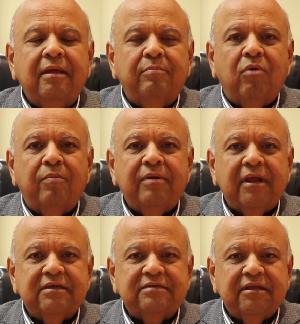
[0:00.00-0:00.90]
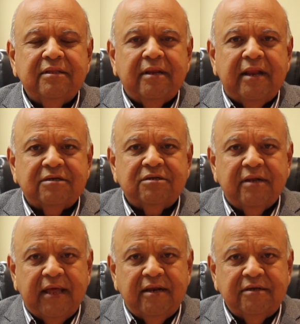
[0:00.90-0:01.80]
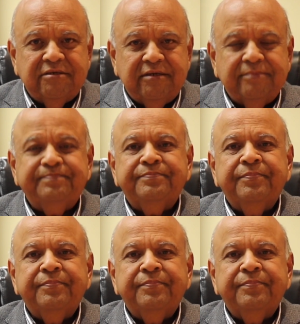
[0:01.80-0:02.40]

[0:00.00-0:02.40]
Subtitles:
mobilizing the national energy,